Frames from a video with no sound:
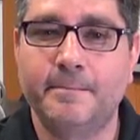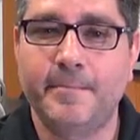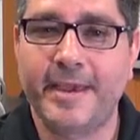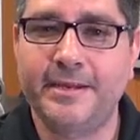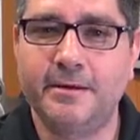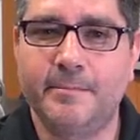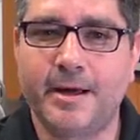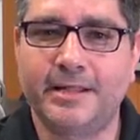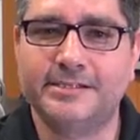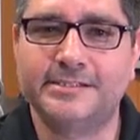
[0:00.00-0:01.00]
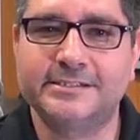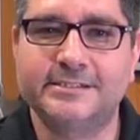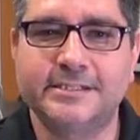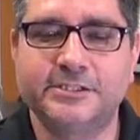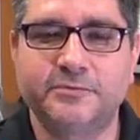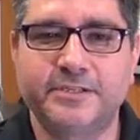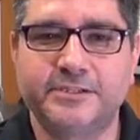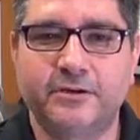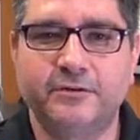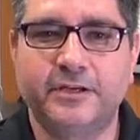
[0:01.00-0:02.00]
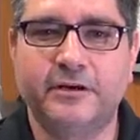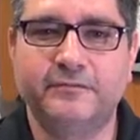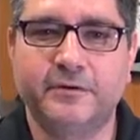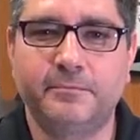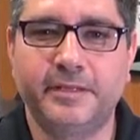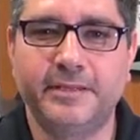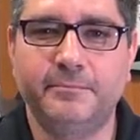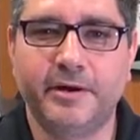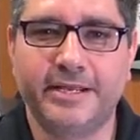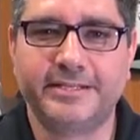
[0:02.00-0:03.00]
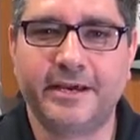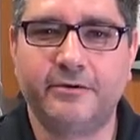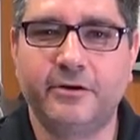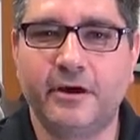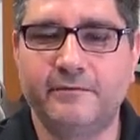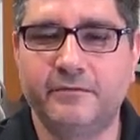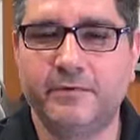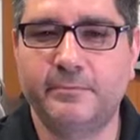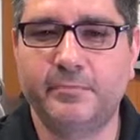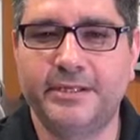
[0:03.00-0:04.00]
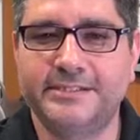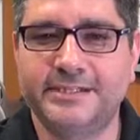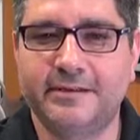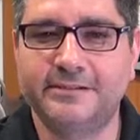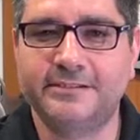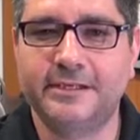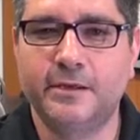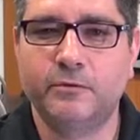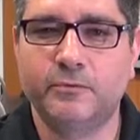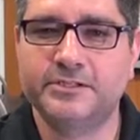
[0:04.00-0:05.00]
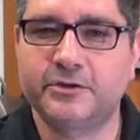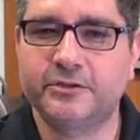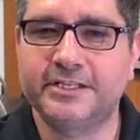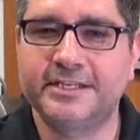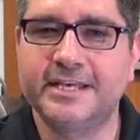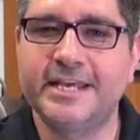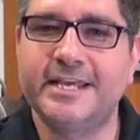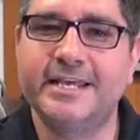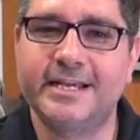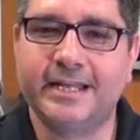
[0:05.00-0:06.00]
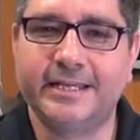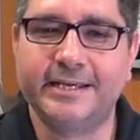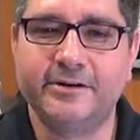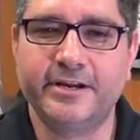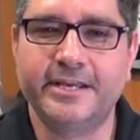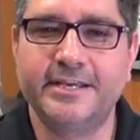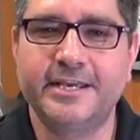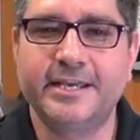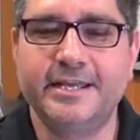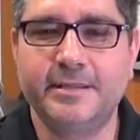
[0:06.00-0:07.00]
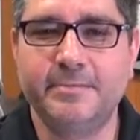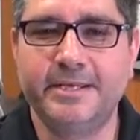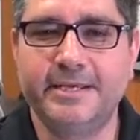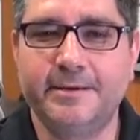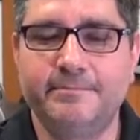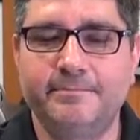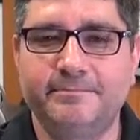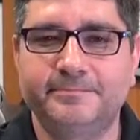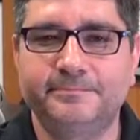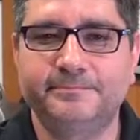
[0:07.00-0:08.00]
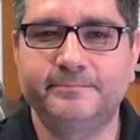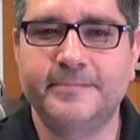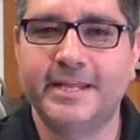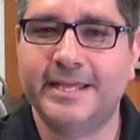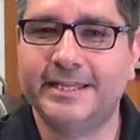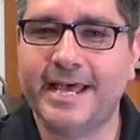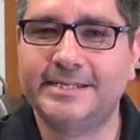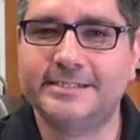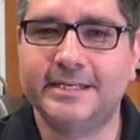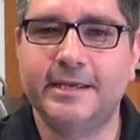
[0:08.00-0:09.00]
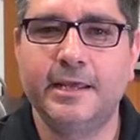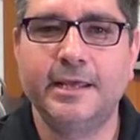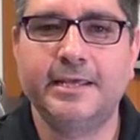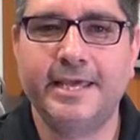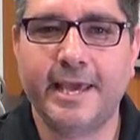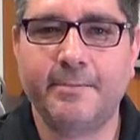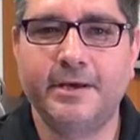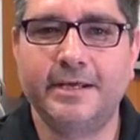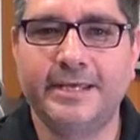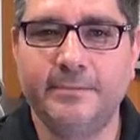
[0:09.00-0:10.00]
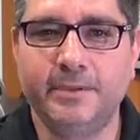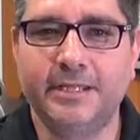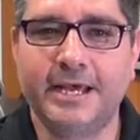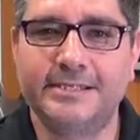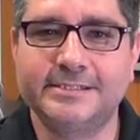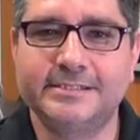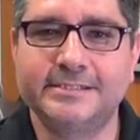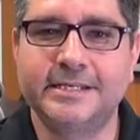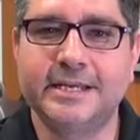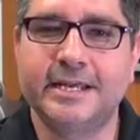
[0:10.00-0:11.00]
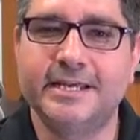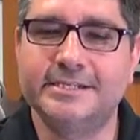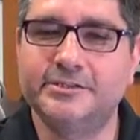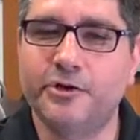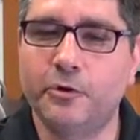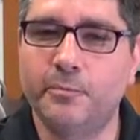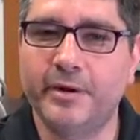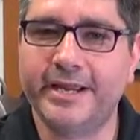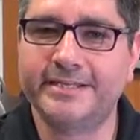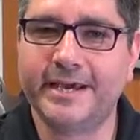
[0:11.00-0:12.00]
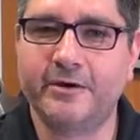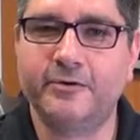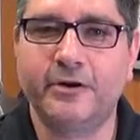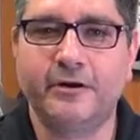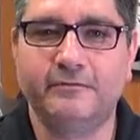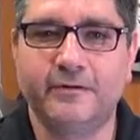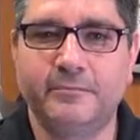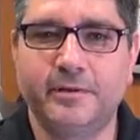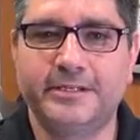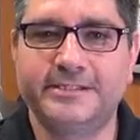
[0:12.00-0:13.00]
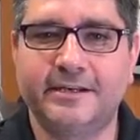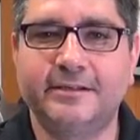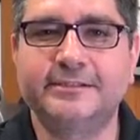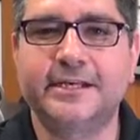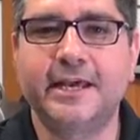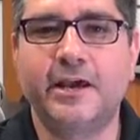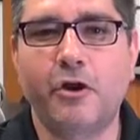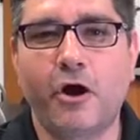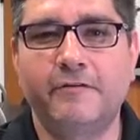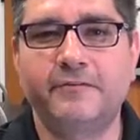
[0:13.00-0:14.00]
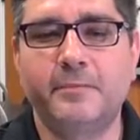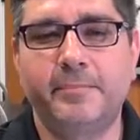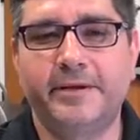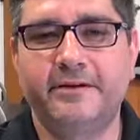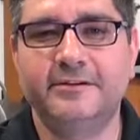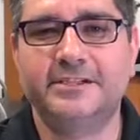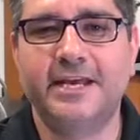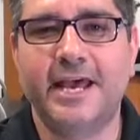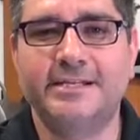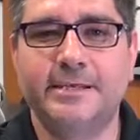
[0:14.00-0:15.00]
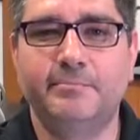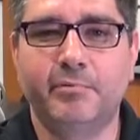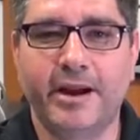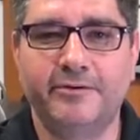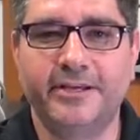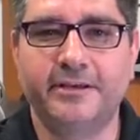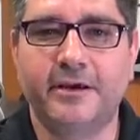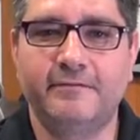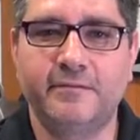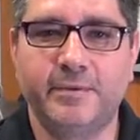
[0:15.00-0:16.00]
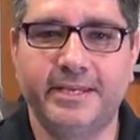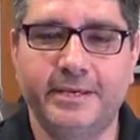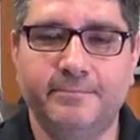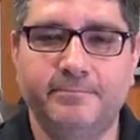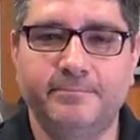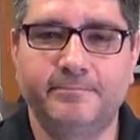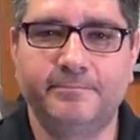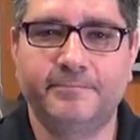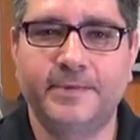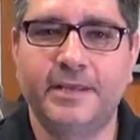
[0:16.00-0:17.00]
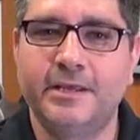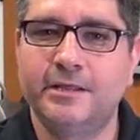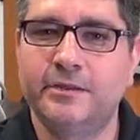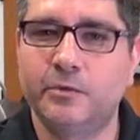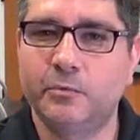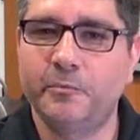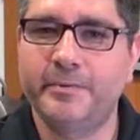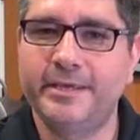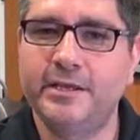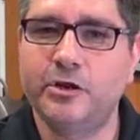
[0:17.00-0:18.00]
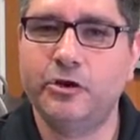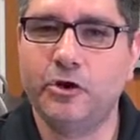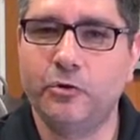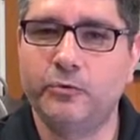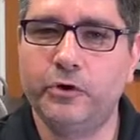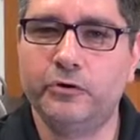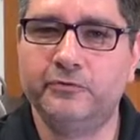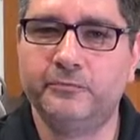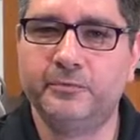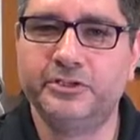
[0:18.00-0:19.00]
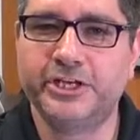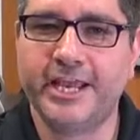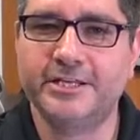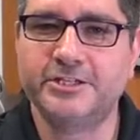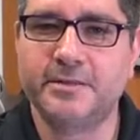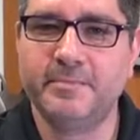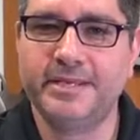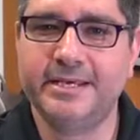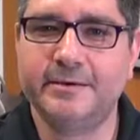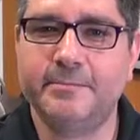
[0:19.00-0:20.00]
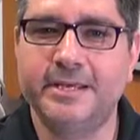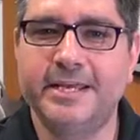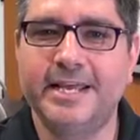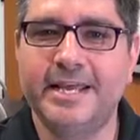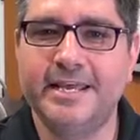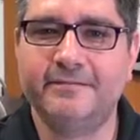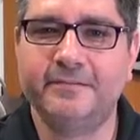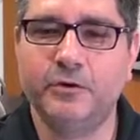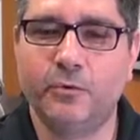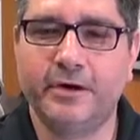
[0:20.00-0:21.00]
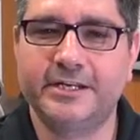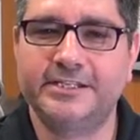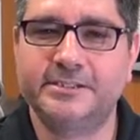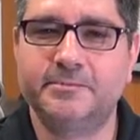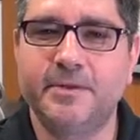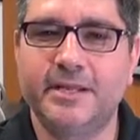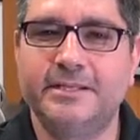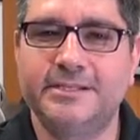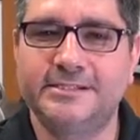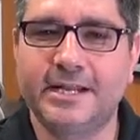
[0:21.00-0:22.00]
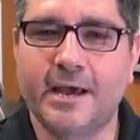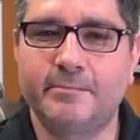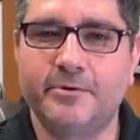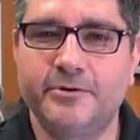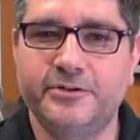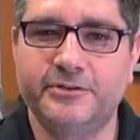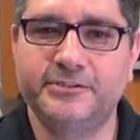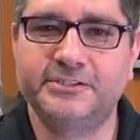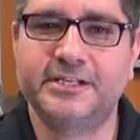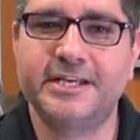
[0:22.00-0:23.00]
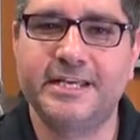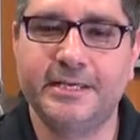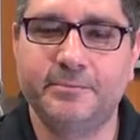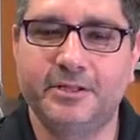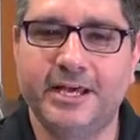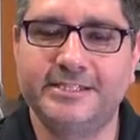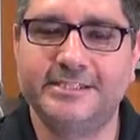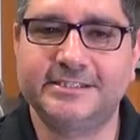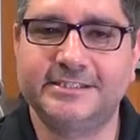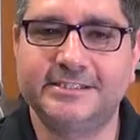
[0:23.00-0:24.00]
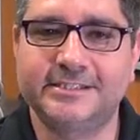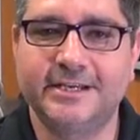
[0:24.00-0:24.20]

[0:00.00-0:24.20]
Beta hemolysis is a result of complete breakdown of the red blood cells, resulting in a clearing in the medium. And lastly, gamma hemolysis is no breakdown of red blood cells and often appears as a browning of the medium. There will be no noticeable change in the medium if the organism does not produce hemolysis.